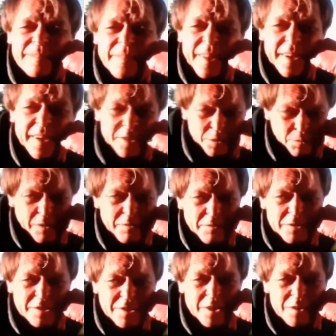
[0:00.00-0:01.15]
As the prophet
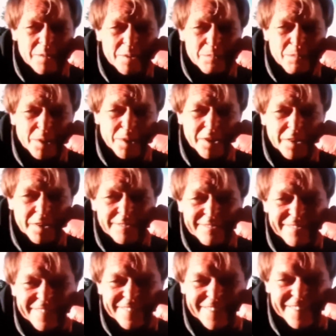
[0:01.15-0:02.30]
said it would be.
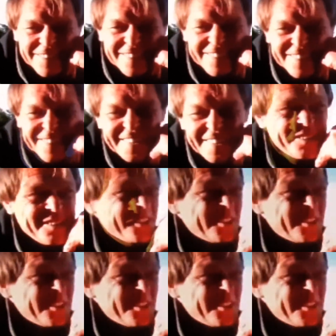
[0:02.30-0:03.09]
Isn't this